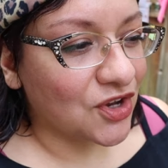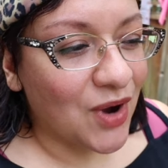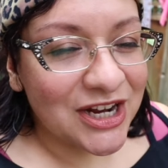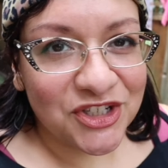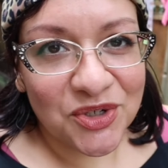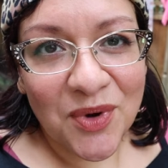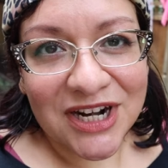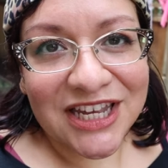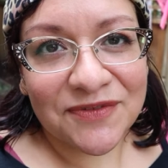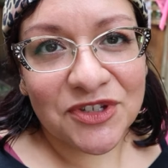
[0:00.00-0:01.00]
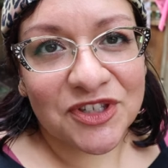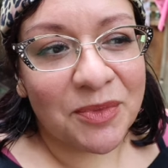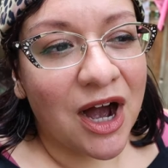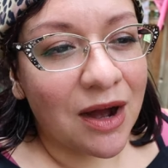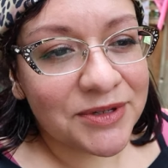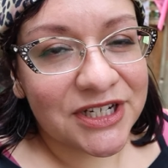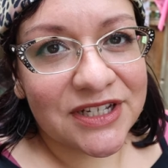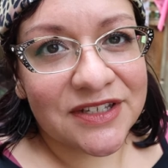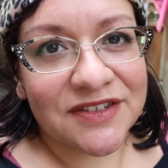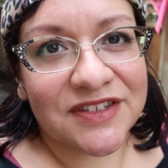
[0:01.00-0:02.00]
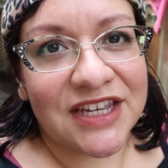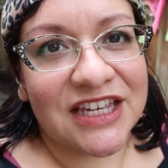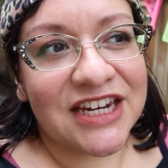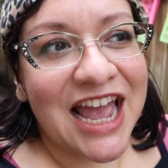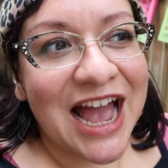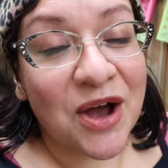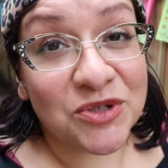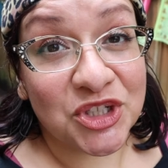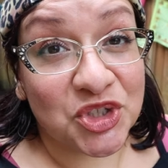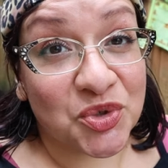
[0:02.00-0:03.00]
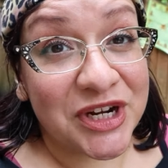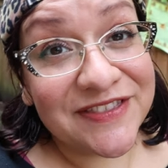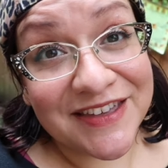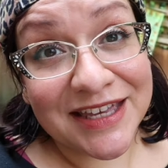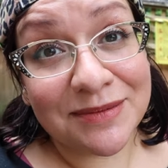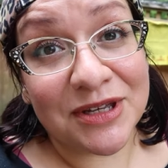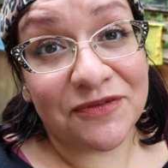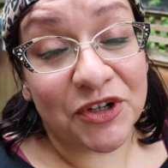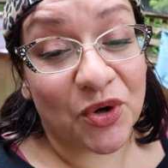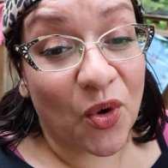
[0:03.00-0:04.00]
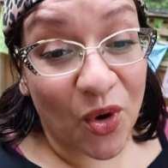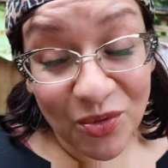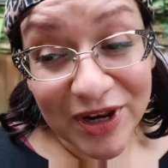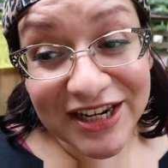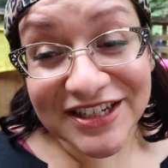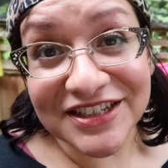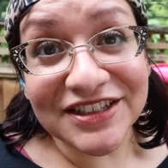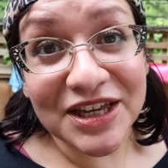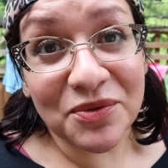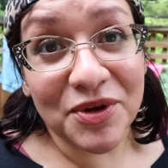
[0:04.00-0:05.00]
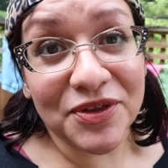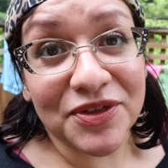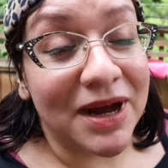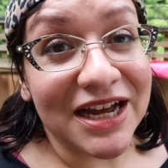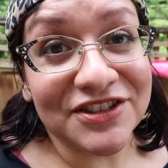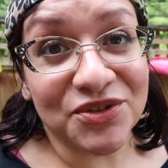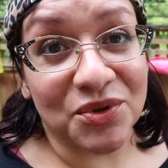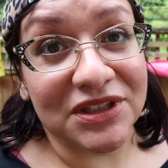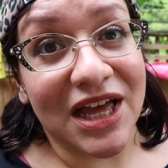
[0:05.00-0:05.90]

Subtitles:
So I do want to give you some options in how to treat them if you're already dealing with mites or